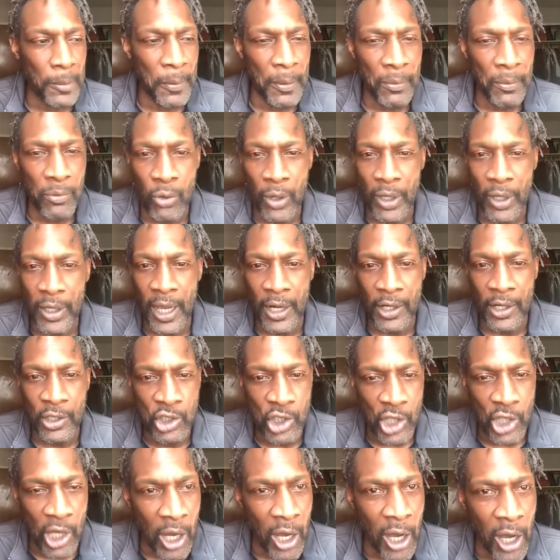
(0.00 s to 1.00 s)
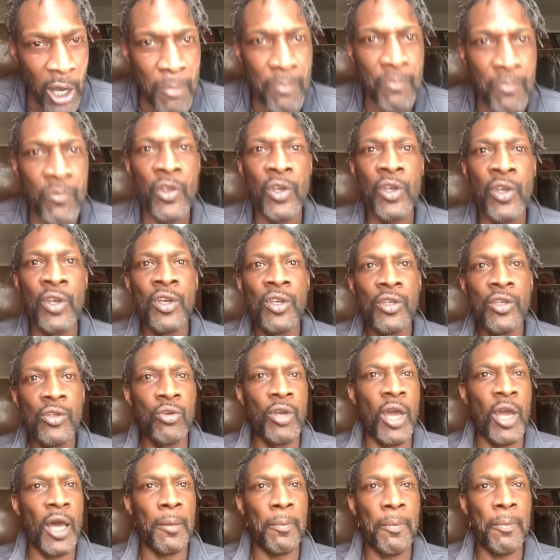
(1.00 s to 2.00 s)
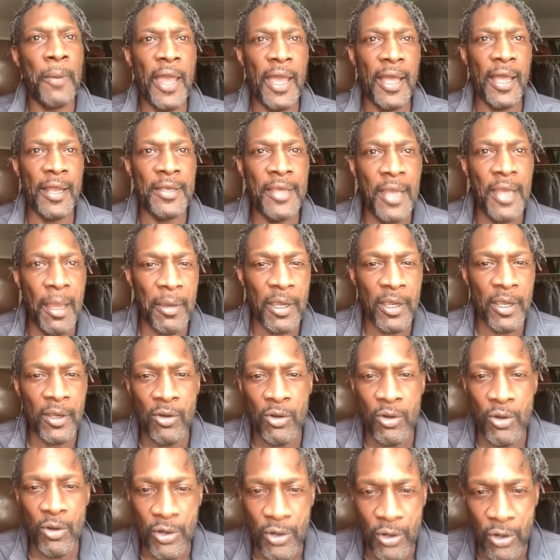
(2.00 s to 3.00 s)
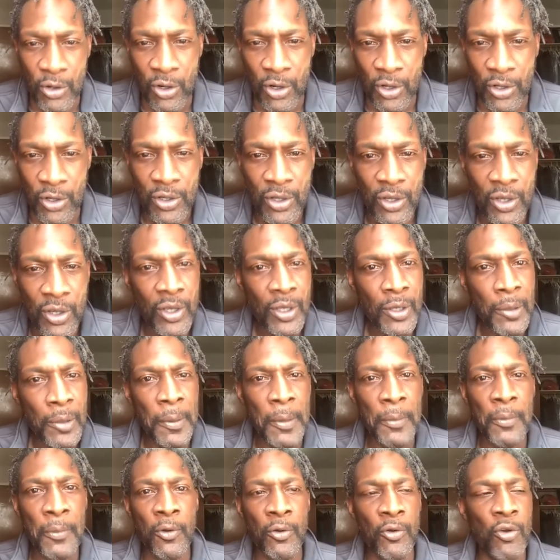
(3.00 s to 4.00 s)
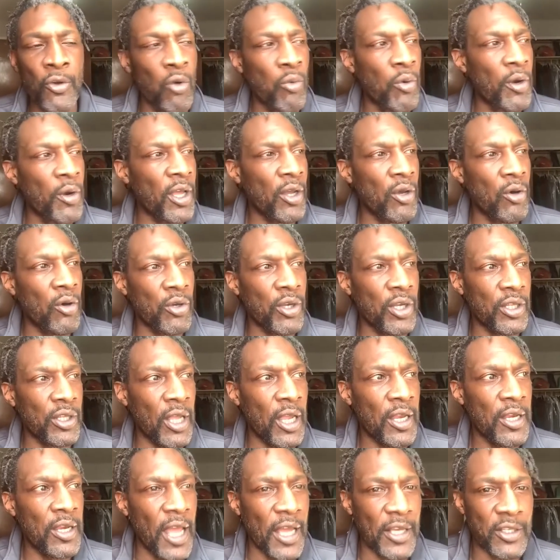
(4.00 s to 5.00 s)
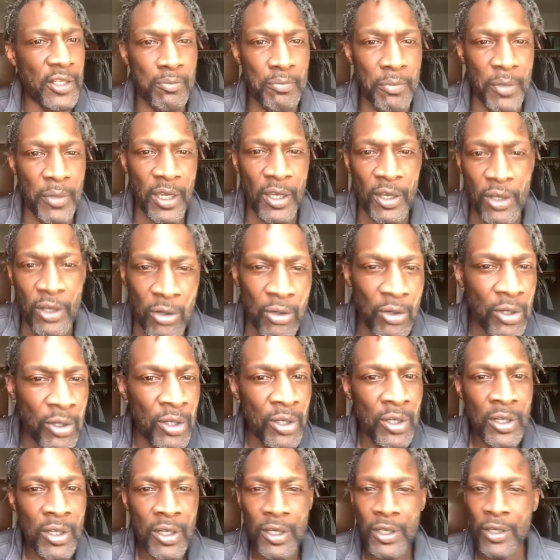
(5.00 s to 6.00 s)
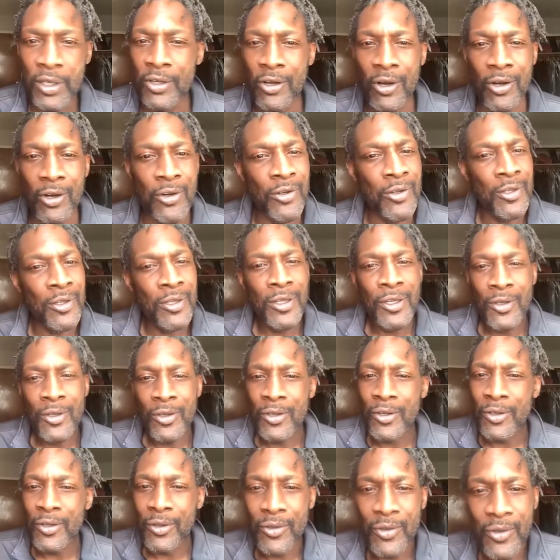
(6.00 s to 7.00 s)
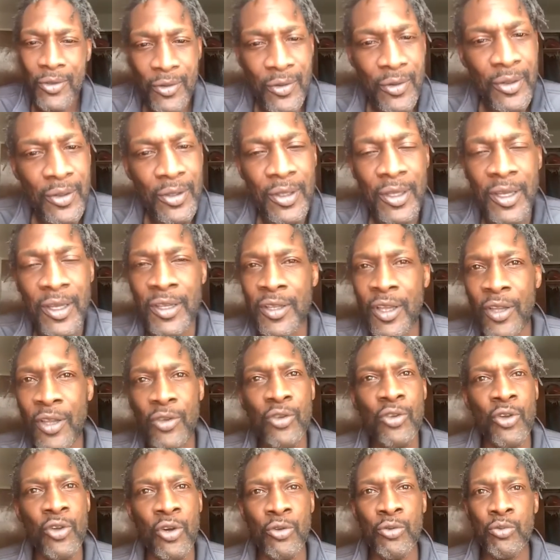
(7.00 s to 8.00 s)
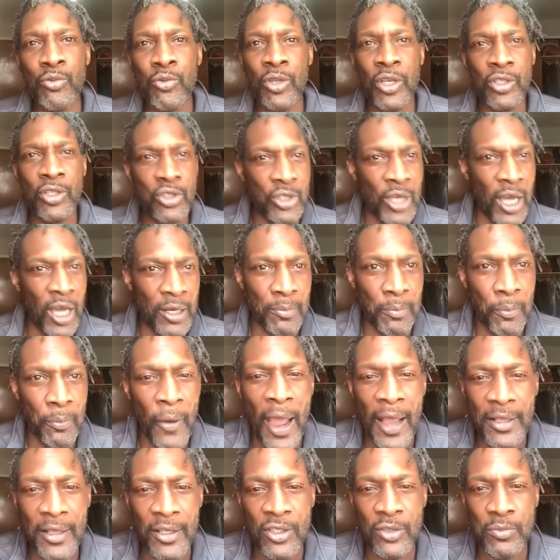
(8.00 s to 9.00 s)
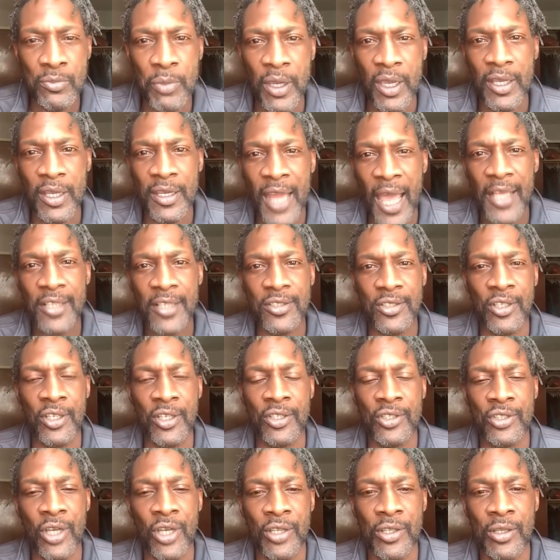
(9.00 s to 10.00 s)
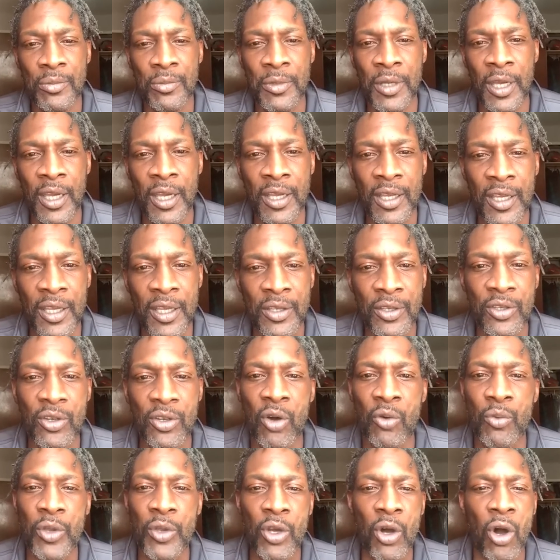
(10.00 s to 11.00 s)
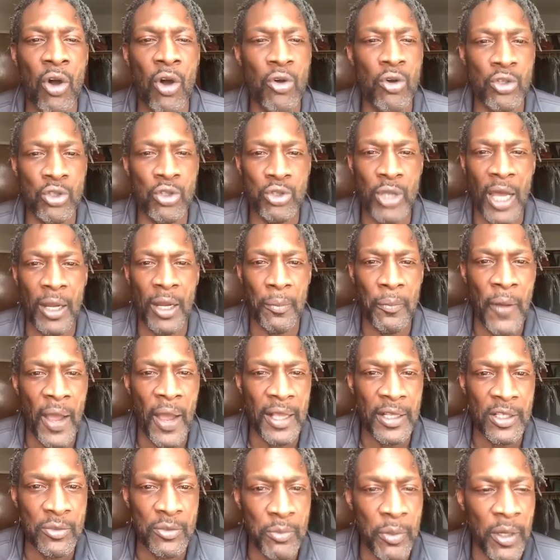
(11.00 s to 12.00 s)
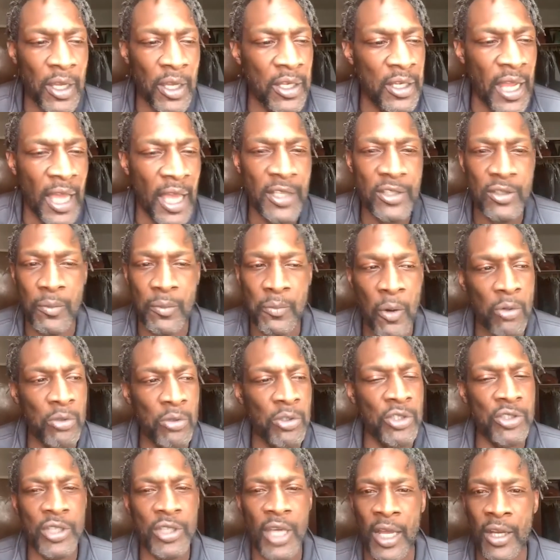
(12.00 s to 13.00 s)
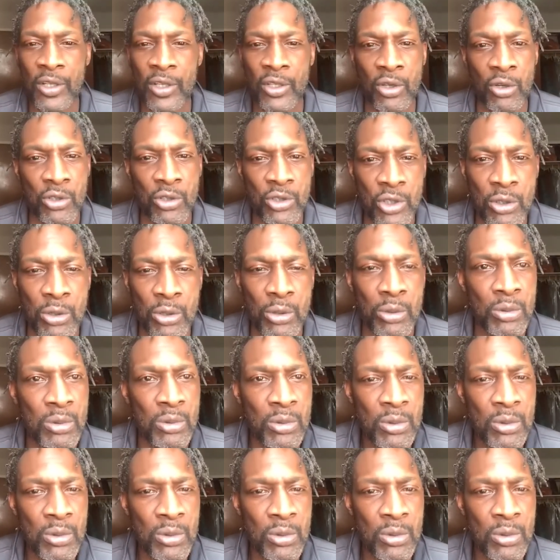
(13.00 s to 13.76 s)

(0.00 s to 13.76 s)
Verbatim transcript: People ain't got a job. You got a pandemic going on. People don't know when they're going to get their next meal. You know, And then, you know, just try to practice being nice to each other, man. And, you know, we all going to try to practice being nice. The police got to do it, too.